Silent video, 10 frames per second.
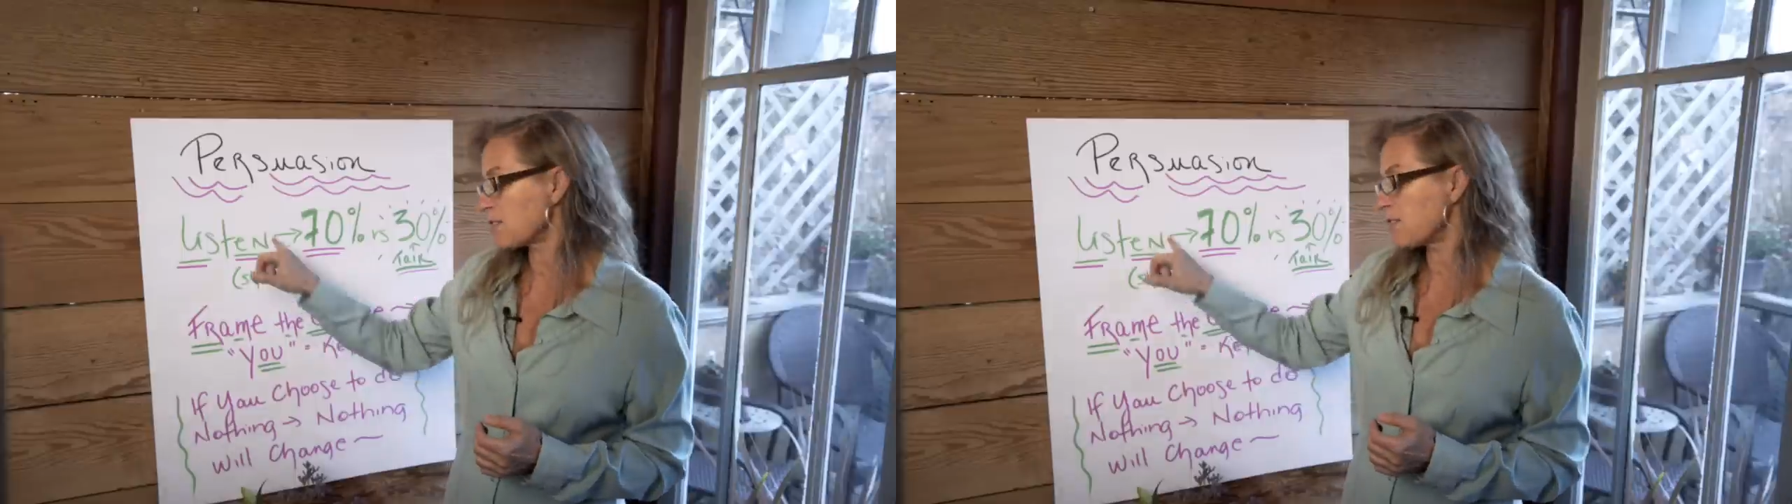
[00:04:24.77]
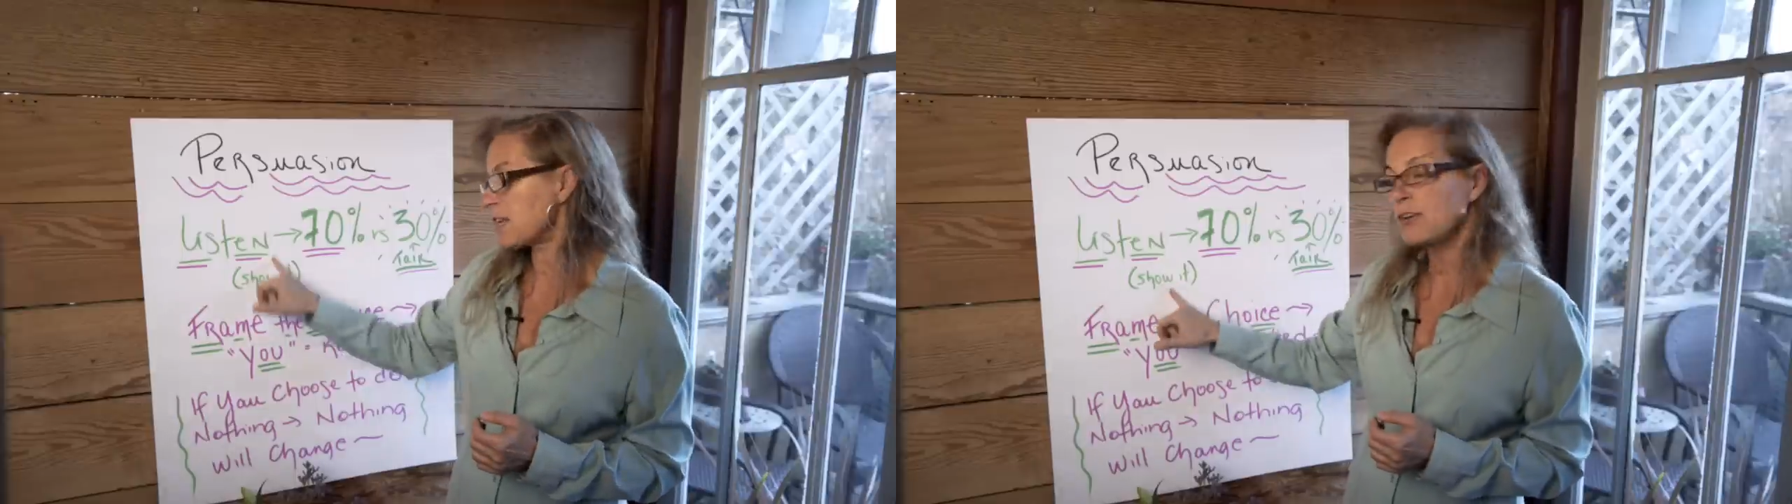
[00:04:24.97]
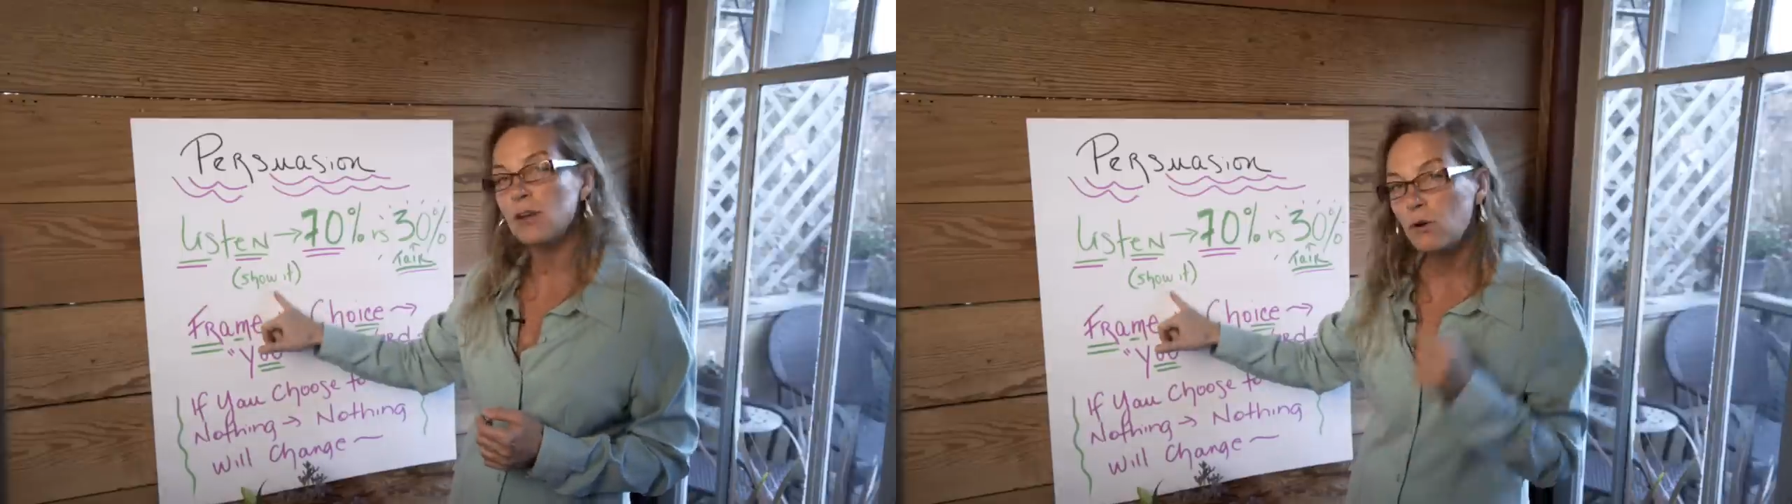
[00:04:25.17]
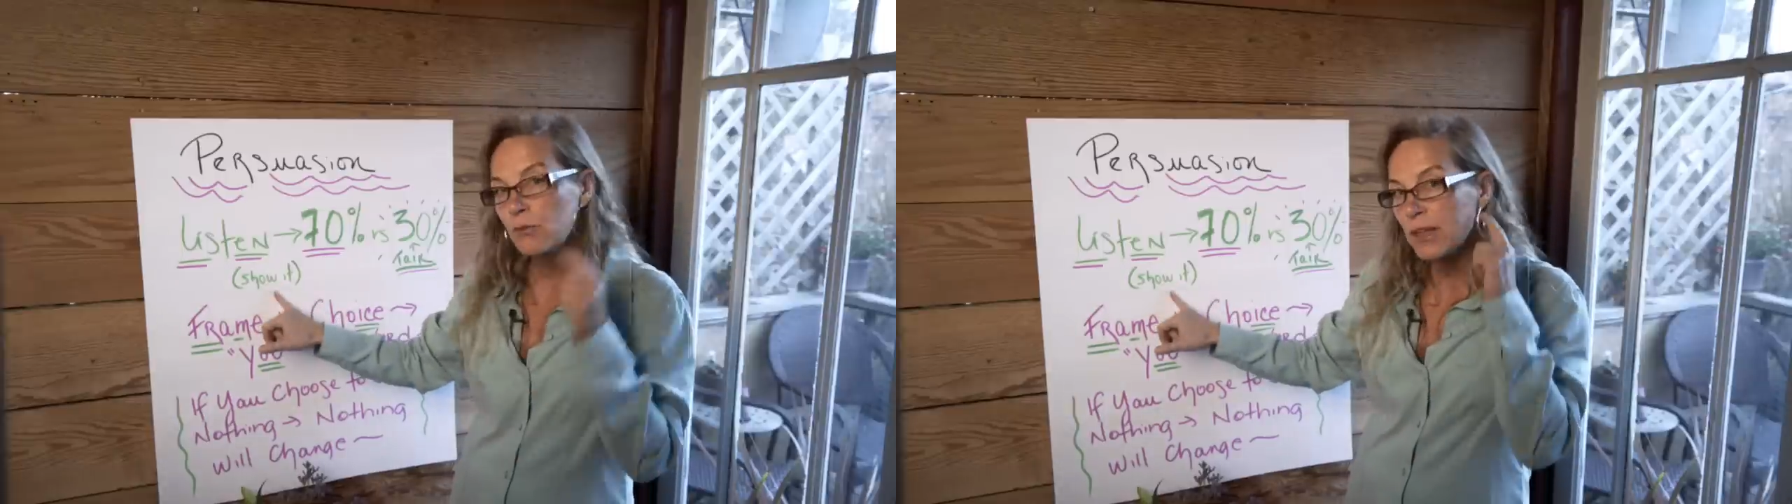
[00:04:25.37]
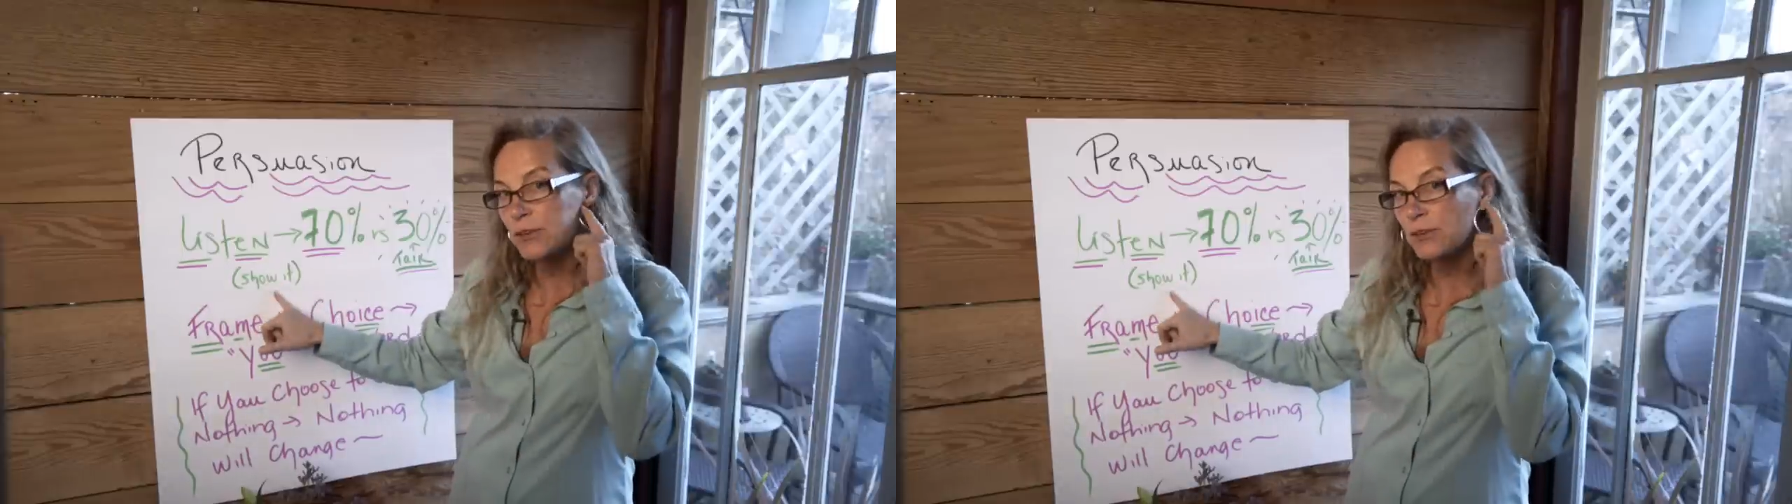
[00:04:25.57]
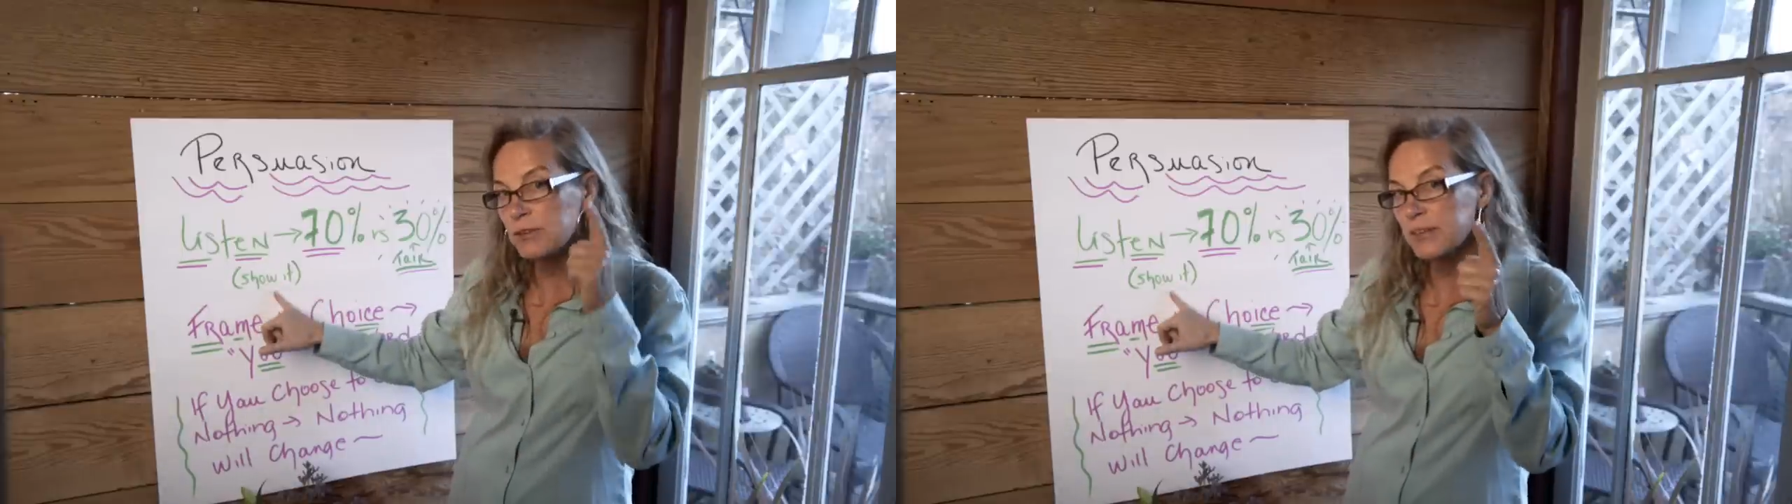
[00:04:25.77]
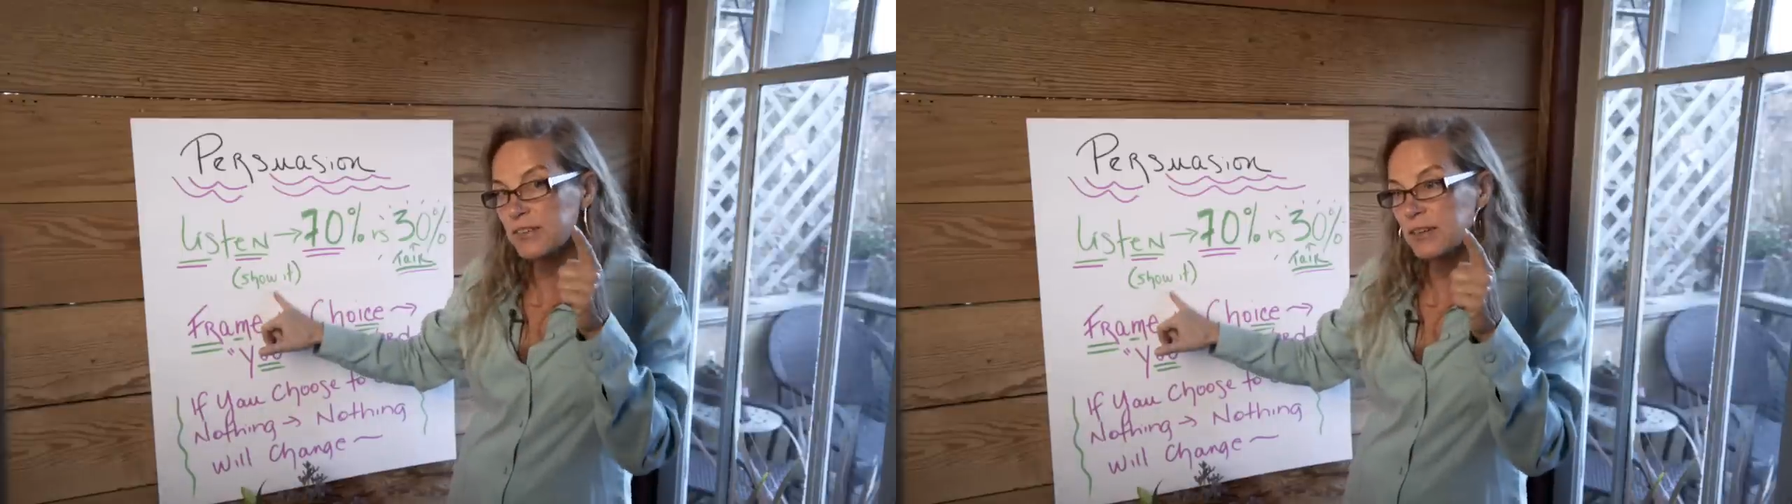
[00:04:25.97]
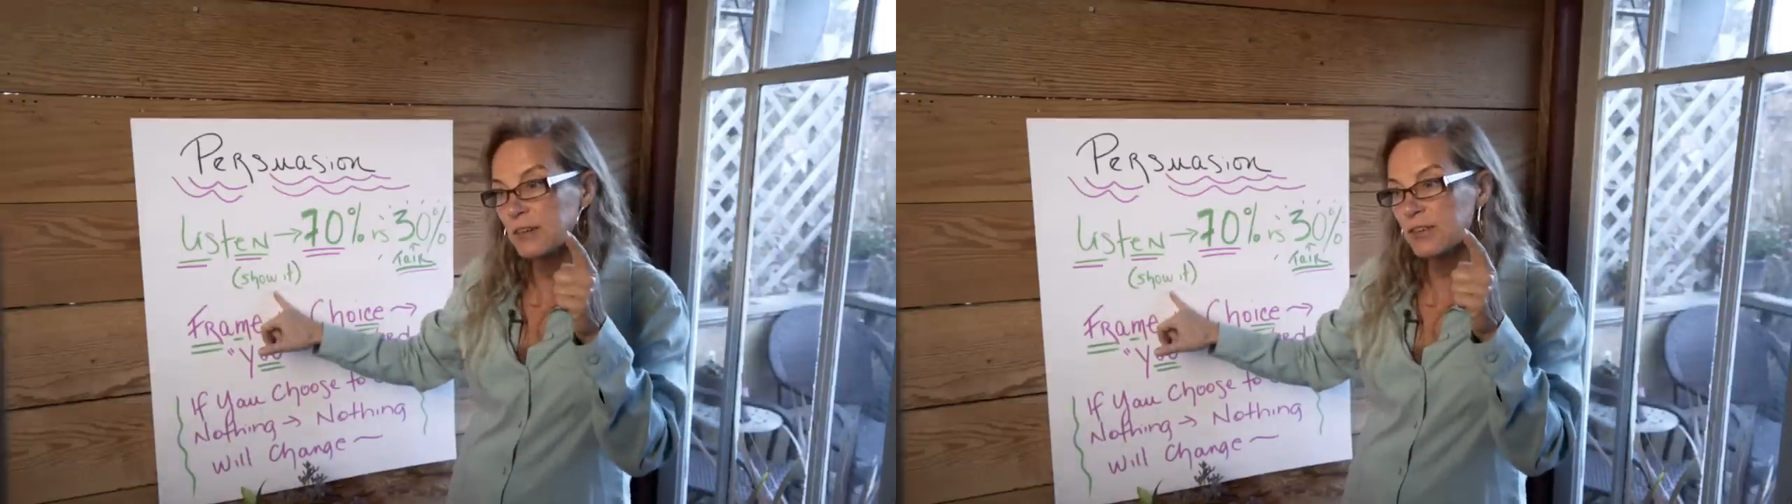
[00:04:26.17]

that they know that you're listening.